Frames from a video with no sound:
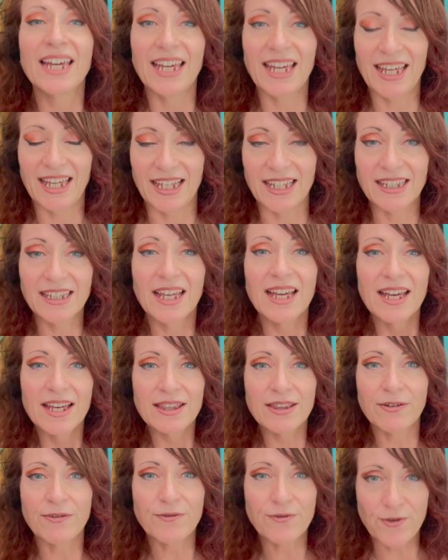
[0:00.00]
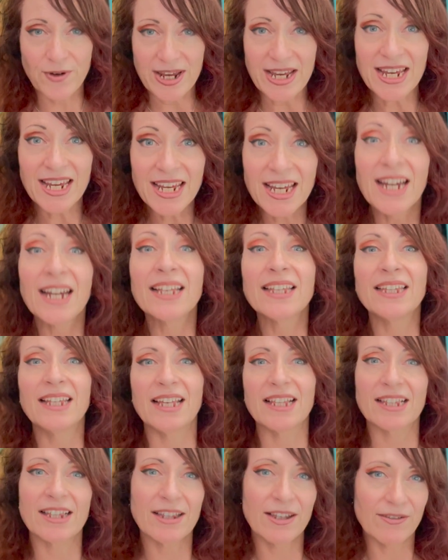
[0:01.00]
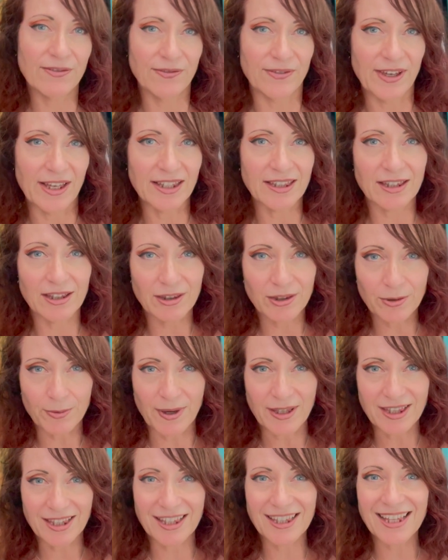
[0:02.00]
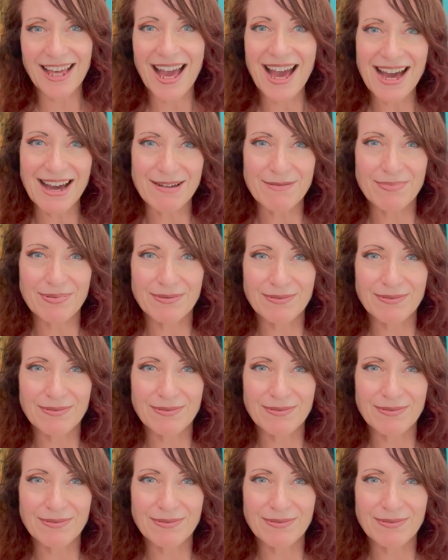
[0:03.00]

in the free Knits That Fit Sweaters app.